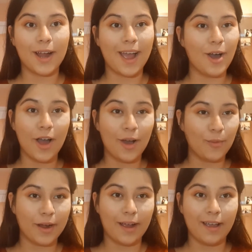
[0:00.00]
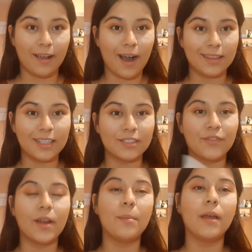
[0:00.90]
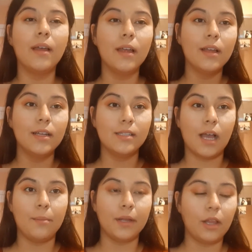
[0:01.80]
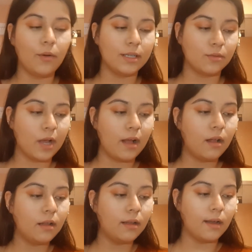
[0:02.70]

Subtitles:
I got this from down below as well.